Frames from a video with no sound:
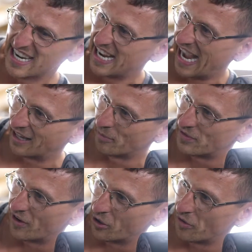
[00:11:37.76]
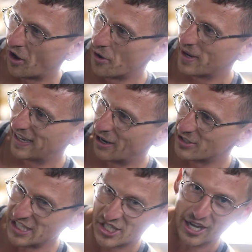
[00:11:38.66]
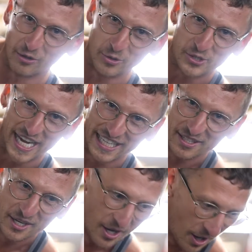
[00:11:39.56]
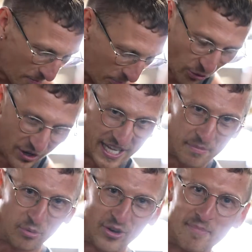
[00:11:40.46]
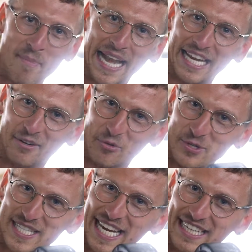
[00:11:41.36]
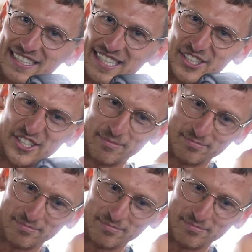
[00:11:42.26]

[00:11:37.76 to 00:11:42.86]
and then we'd fuck off home. And that was literally our little routine. Pre-Malia routine. Gym,